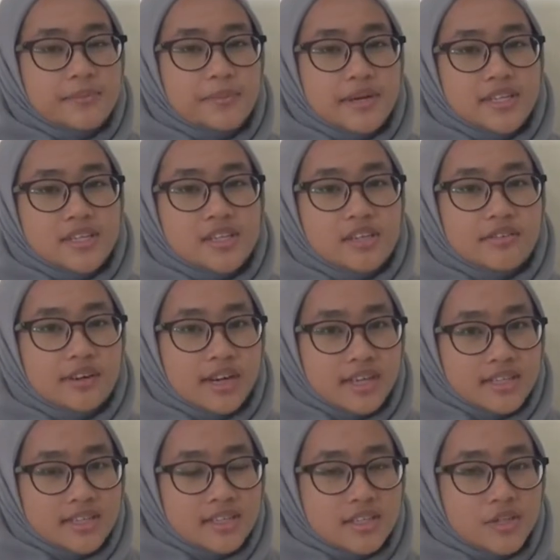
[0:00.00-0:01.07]
the presence of
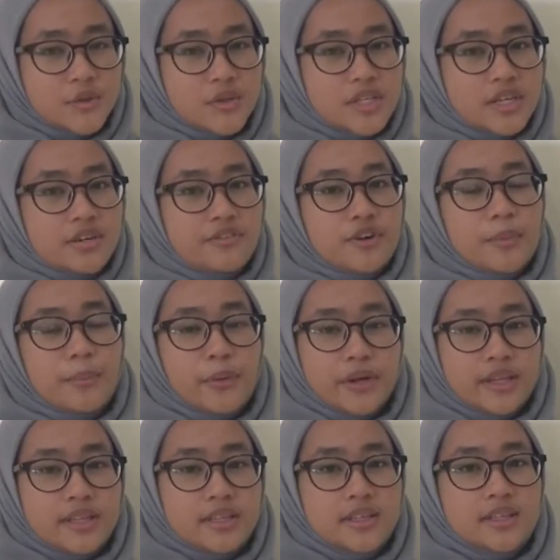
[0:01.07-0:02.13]
clusters which are from
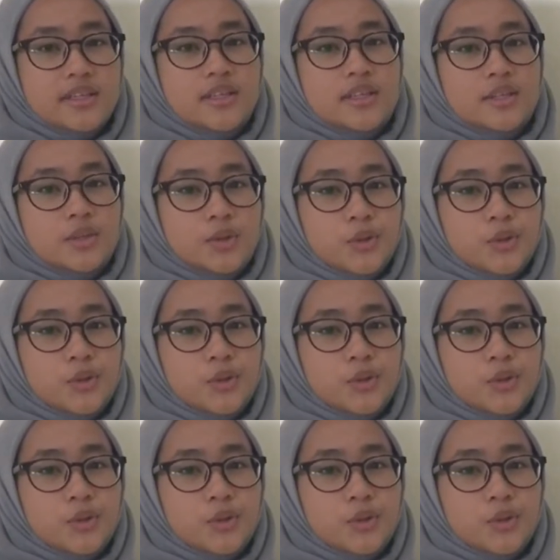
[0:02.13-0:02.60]
pointer